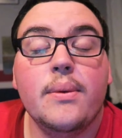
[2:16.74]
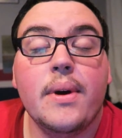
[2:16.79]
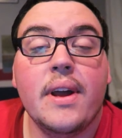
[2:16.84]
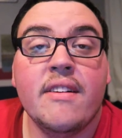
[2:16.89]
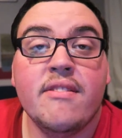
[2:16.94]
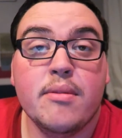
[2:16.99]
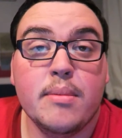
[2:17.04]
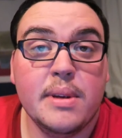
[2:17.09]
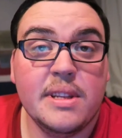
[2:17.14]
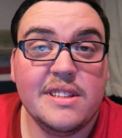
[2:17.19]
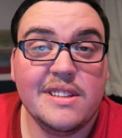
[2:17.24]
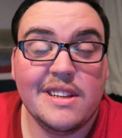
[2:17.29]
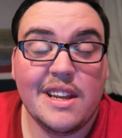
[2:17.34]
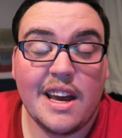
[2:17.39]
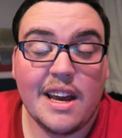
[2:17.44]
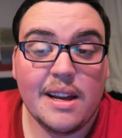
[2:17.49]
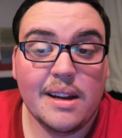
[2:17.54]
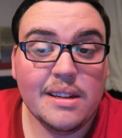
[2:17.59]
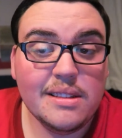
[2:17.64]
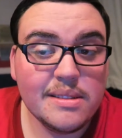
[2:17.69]
we have a busy
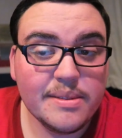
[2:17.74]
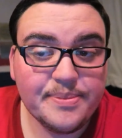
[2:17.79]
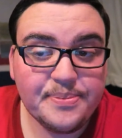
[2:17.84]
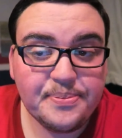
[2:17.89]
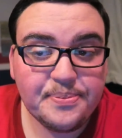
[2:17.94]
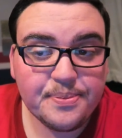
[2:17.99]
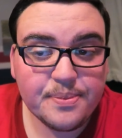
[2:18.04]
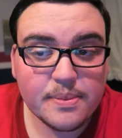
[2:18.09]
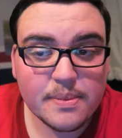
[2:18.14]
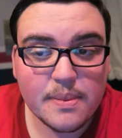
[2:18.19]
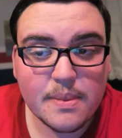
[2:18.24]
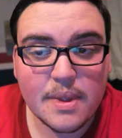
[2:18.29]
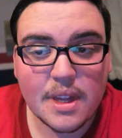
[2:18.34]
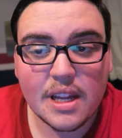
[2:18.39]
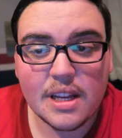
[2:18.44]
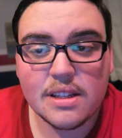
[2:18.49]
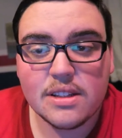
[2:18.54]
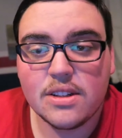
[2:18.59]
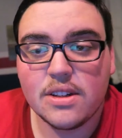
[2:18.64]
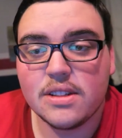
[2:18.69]
day,
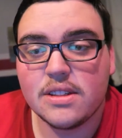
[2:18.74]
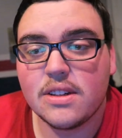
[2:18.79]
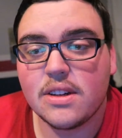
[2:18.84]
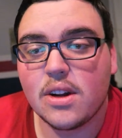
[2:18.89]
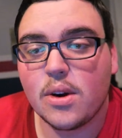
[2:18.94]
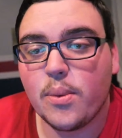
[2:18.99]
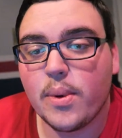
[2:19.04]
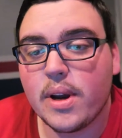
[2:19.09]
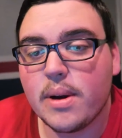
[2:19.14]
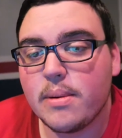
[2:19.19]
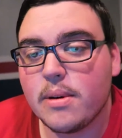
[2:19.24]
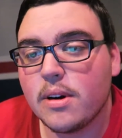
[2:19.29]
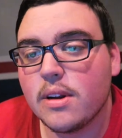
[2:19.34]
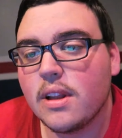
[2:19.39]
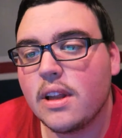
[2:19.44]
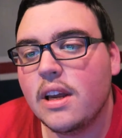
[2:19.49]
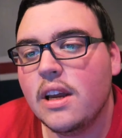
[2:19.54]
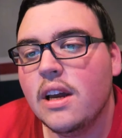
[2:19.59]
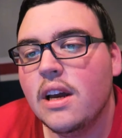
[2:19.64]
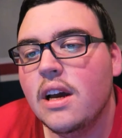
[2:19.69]
so I still gotta wake up
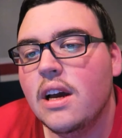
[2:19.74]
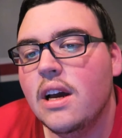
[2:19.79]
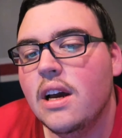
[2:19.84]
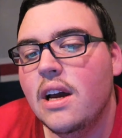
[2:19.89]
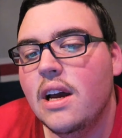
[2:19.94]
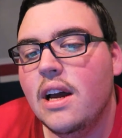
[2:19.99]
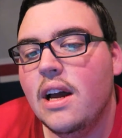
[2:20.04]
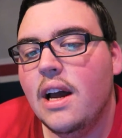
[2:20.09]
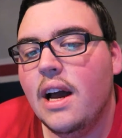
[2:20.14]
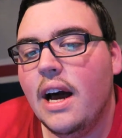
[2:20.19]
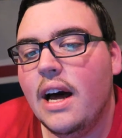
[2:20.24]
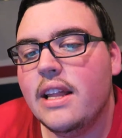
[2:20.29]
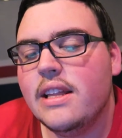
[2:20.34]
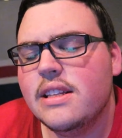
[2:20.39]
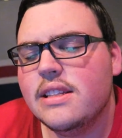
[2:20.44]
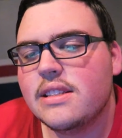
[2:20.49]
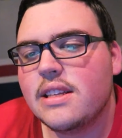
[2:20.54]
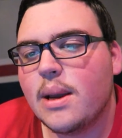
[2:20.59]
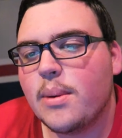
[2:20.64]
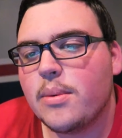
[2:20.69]
early. And
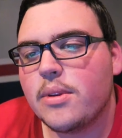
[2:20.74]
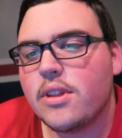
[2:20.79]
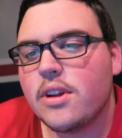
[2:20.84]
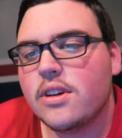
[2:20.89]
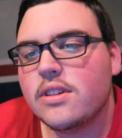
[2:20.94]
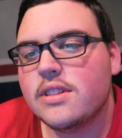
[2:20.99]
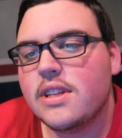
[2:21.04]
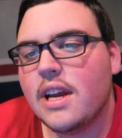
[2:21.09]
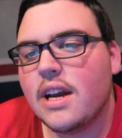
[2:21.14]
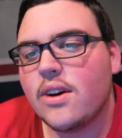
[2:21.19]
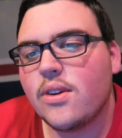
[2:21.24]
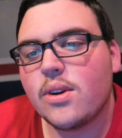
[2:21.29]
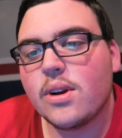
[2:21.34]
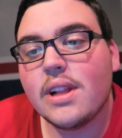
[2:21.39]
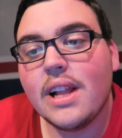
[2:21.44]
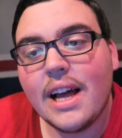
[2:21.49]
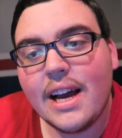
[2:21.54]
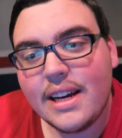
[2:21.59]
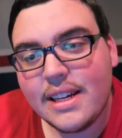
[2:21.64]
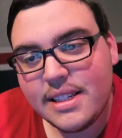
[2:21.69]
then same with Thursday, I go to
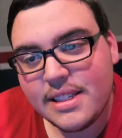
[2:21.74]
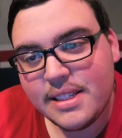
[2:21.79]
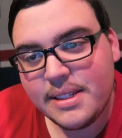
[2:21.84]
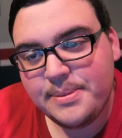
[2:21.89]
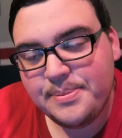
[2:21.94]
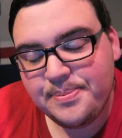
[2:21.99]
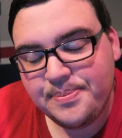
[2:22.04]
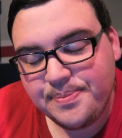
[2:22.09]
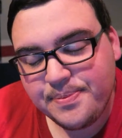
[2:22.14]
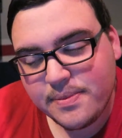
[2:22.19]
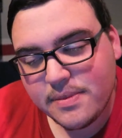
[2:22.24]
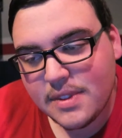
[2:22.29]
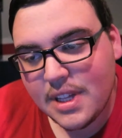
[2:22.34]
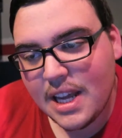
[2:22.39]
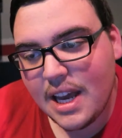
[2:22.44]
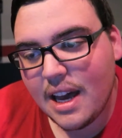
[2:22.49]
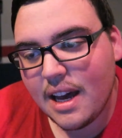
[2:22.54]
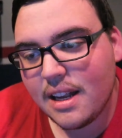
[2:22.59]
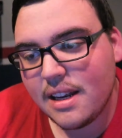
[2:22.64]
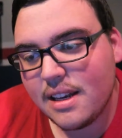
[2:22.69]
class,
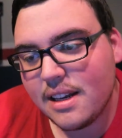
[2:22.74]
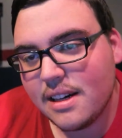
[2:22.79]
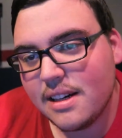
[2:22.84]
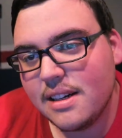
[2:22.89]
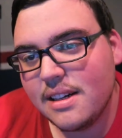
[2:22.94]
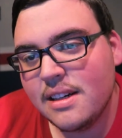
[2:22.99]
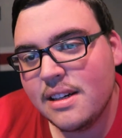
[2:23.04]
and